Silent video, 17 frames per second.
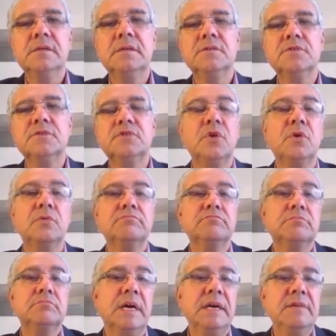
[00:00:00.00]
So
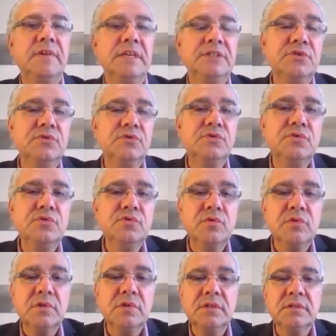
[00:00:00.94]
I invite you to
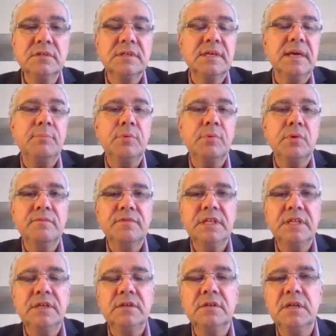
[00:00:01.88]
do a couple of
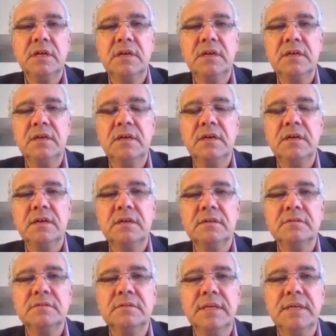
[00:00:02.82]

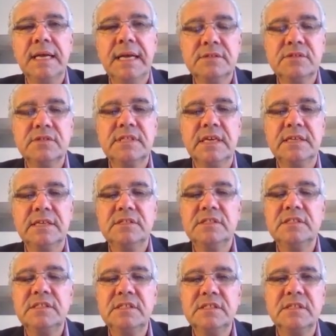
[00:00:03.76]
little exercises.
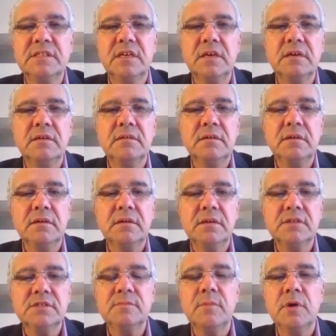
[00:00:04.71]
This is a
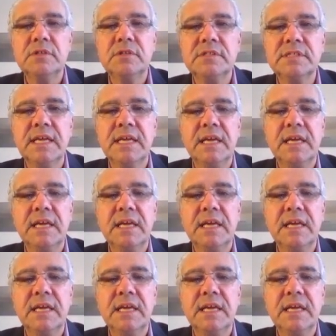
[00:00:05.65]
smaller scale